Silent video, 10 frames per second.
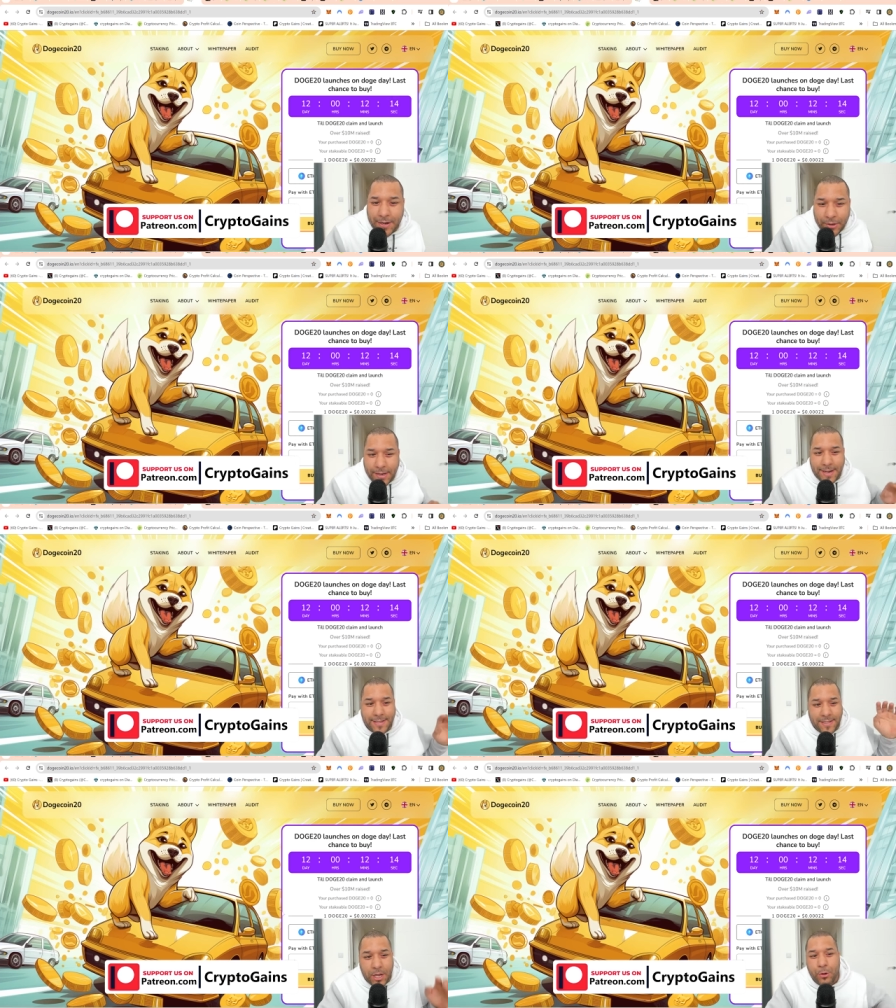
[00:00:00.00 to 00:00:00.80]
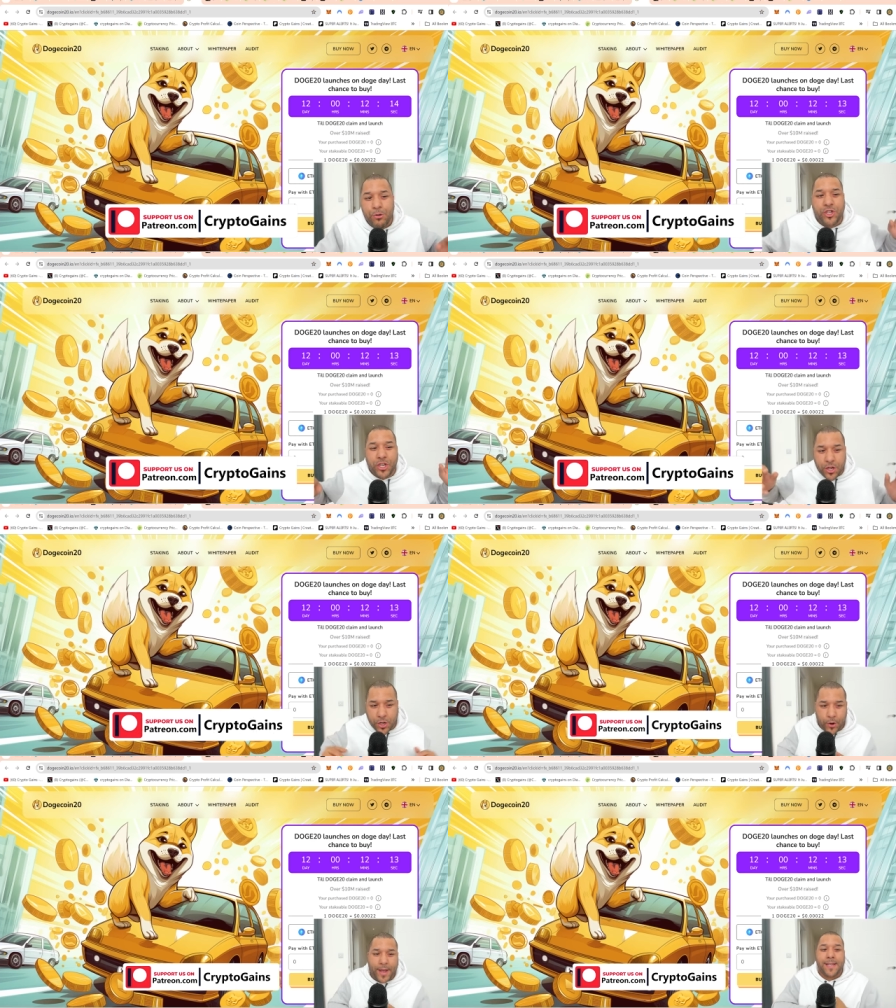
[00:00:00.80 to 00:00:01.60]
a look at this
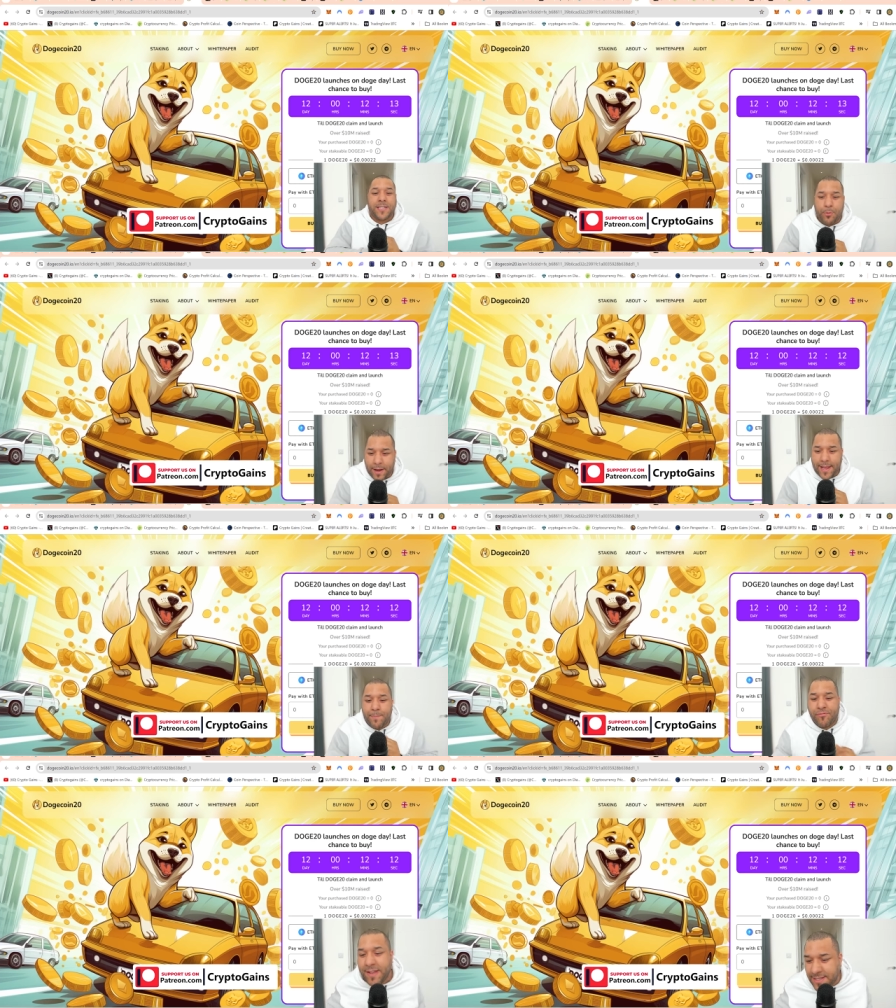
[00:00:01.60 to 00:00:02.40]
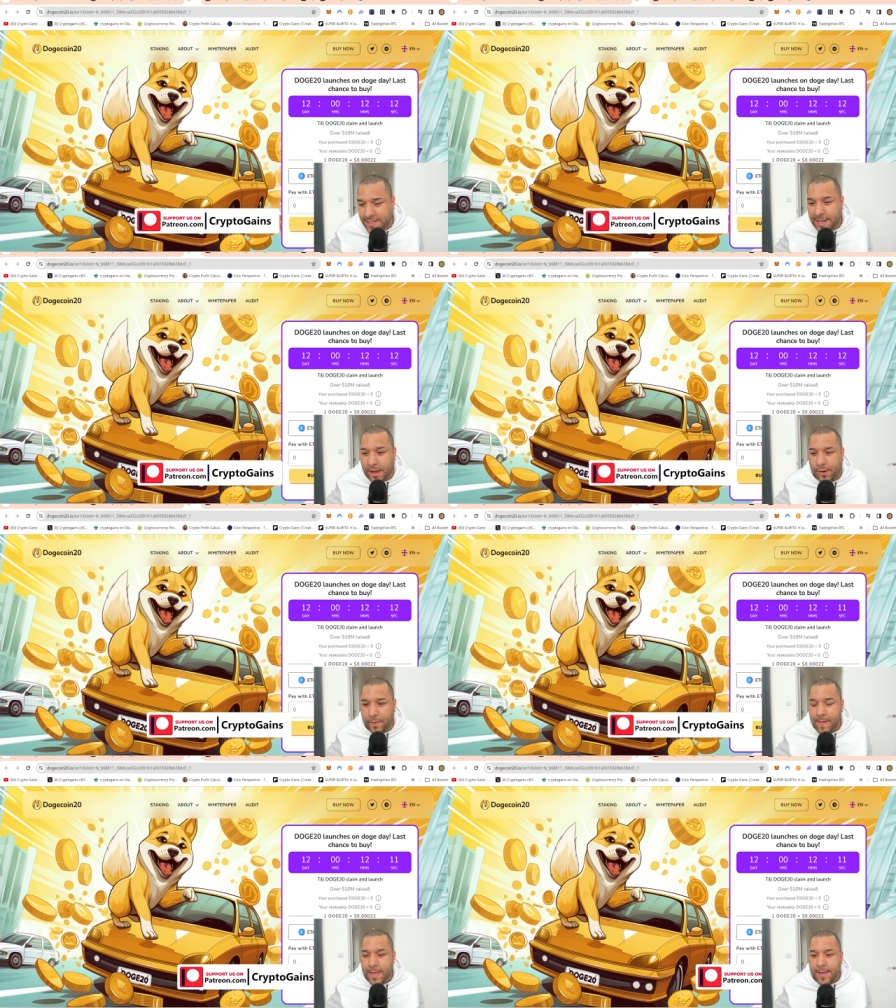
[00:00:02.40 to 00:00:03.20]
Dogecoin twenty pre-sale.